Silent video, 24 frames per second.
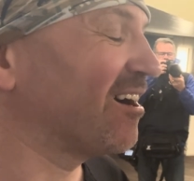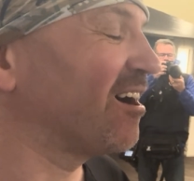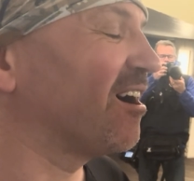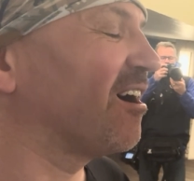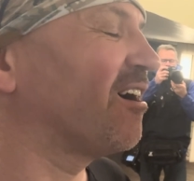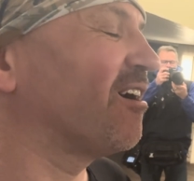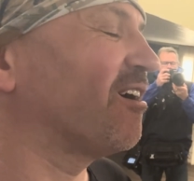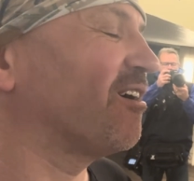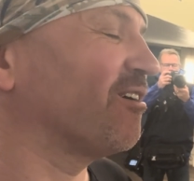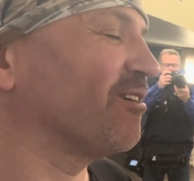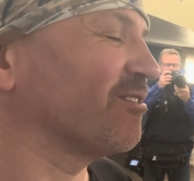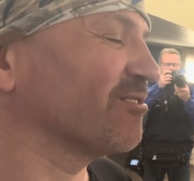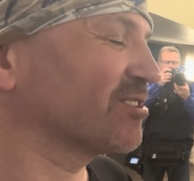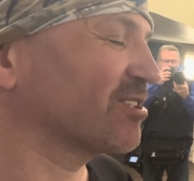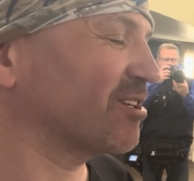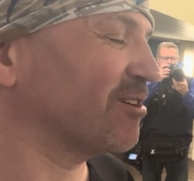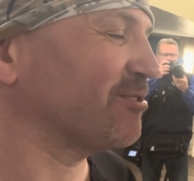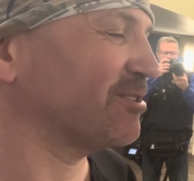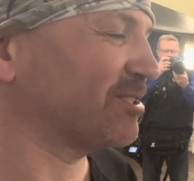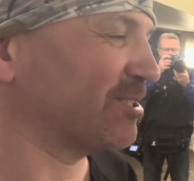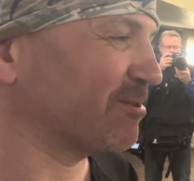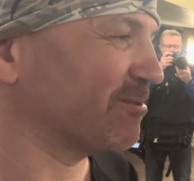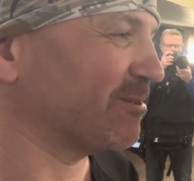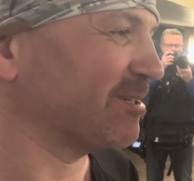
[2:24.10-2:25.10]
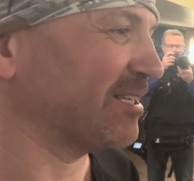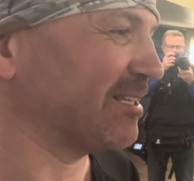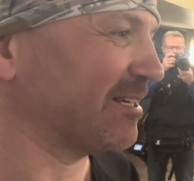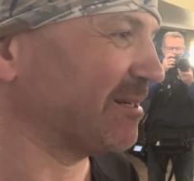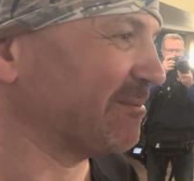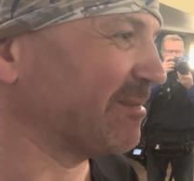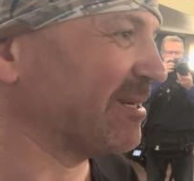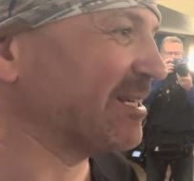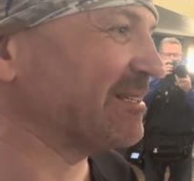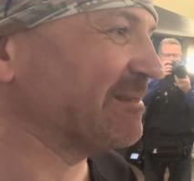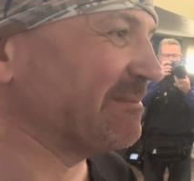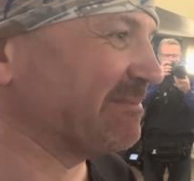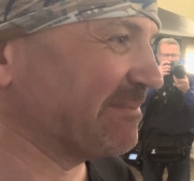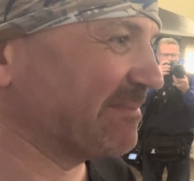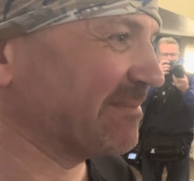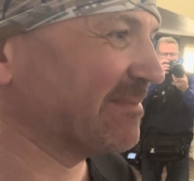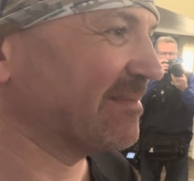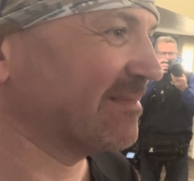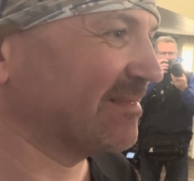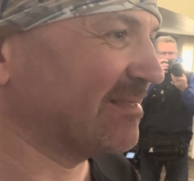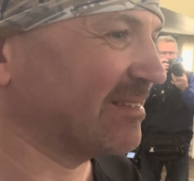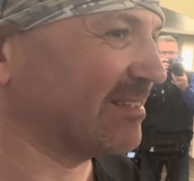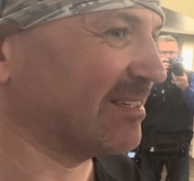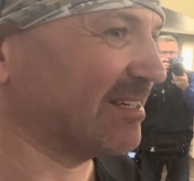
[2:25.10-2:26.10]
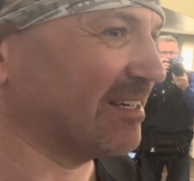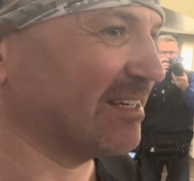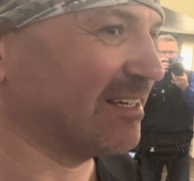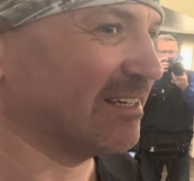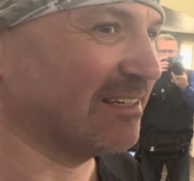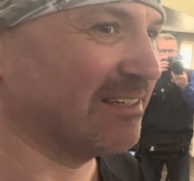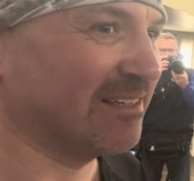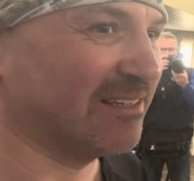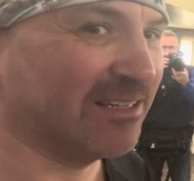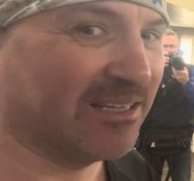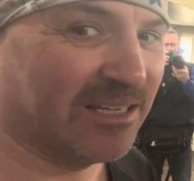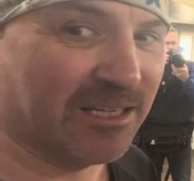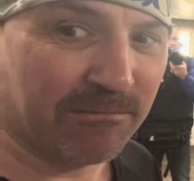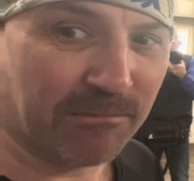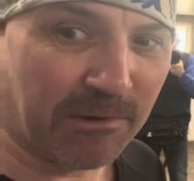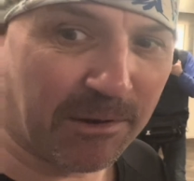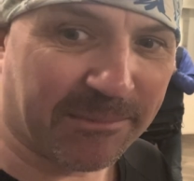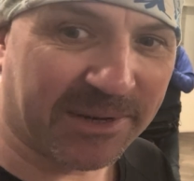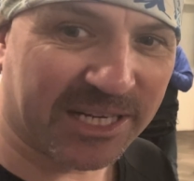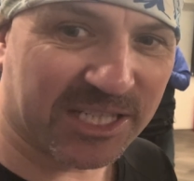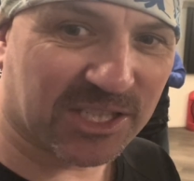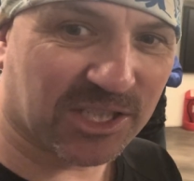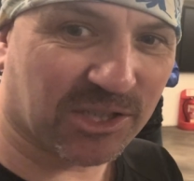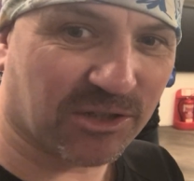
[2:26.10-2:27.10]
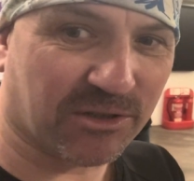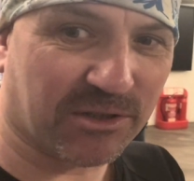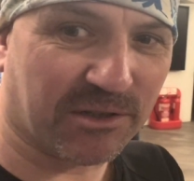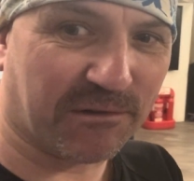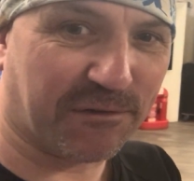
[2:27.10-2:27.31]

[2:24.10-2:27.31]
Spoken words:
Oh, sorry to hear that, mate. Yeah. Well, make sure you